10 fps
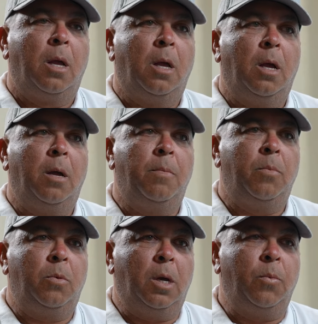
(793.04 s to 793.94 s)

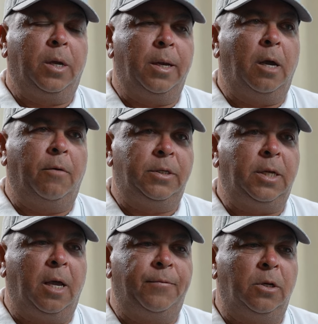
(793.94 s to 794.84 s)
We're going to
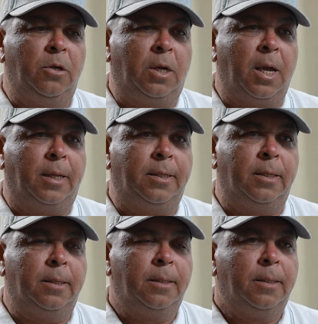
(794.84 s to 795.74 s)
obviously have to look at
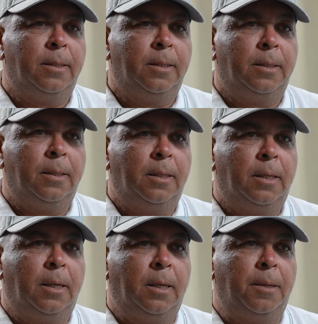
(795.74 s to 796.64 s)

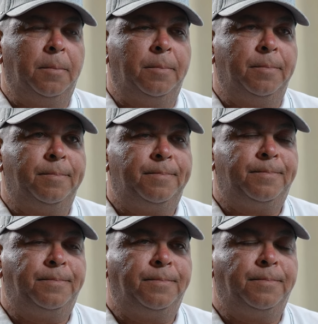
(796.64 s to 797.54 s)

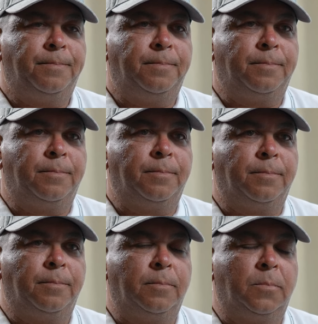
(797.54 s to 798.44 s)

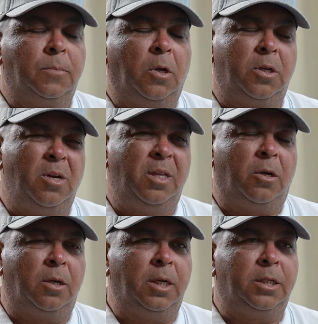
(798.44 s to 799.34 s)
not only the
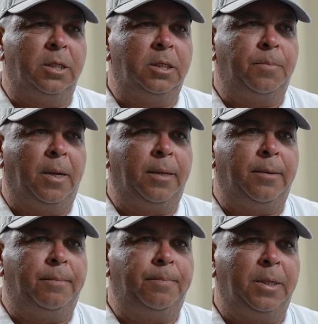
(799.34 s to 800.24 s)
conditions, but
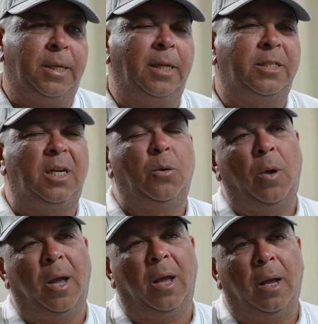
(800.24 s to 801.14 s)
potentially
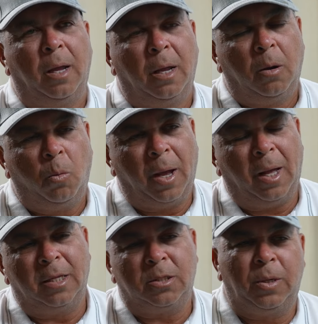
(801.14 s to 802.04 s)
where
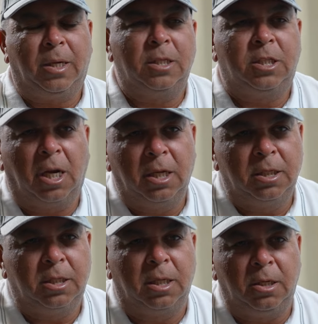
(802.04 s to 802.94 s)
else we can
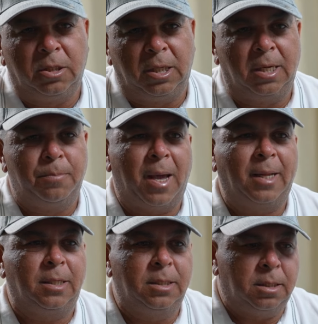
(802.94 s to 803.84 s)
challenge the New Zealand
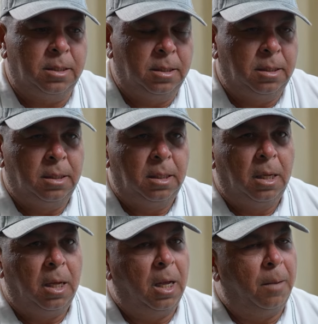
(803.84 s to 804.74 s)
batters.
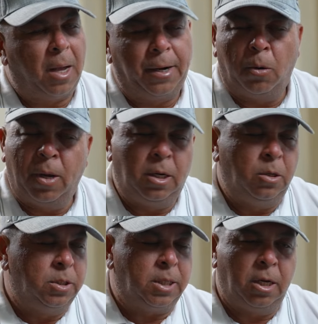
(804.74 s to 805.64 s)
I don't want to
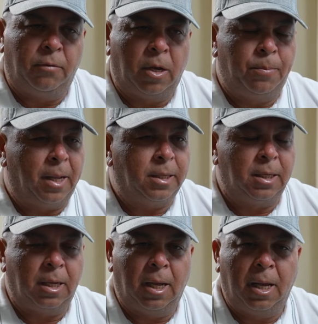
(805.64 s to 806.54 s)
lose any of our
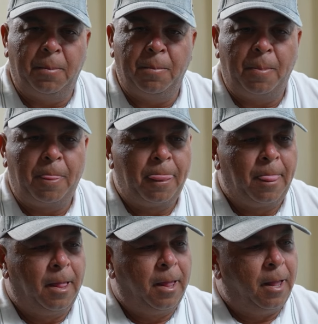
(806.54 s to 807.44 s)
batting.
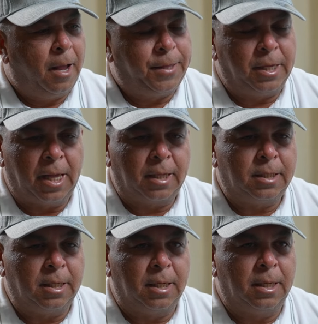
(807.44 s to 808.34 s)
I think
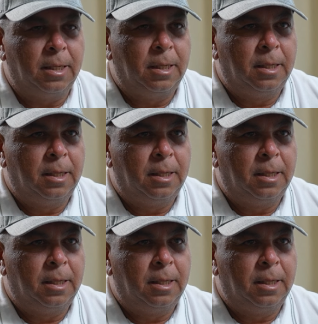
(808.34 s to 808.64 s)
that's the